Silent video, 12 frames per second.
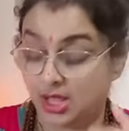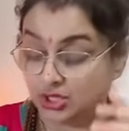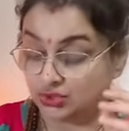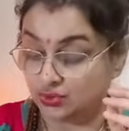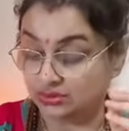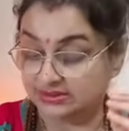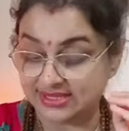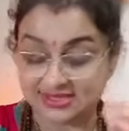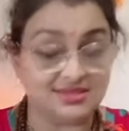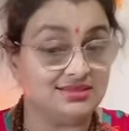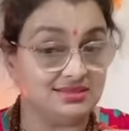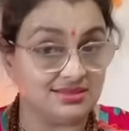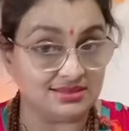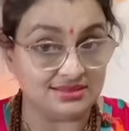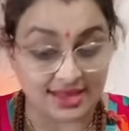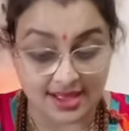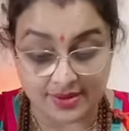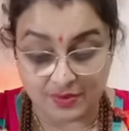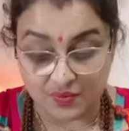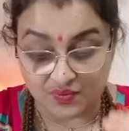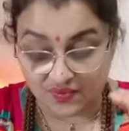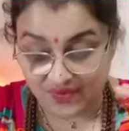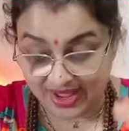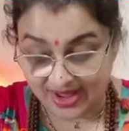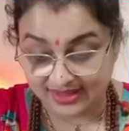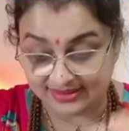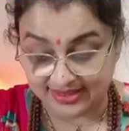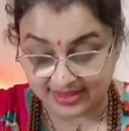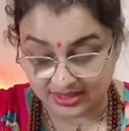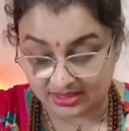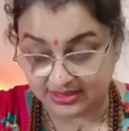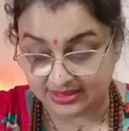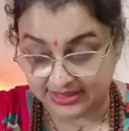so this is the time when they are